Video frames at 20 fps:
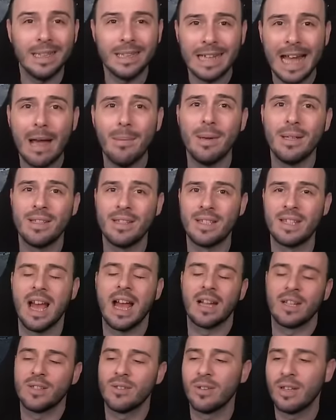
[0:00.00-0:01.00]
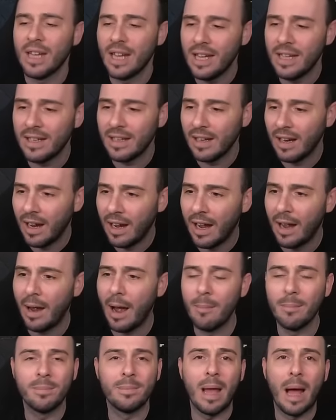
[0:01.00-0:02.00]
damage sucks, okay? I,
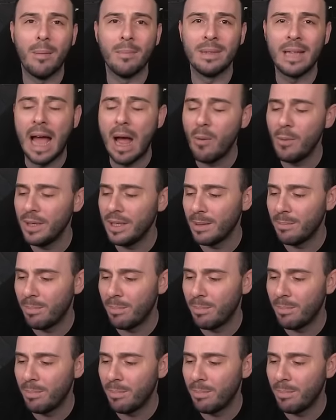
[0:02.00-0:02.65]
I'm, I'm done with the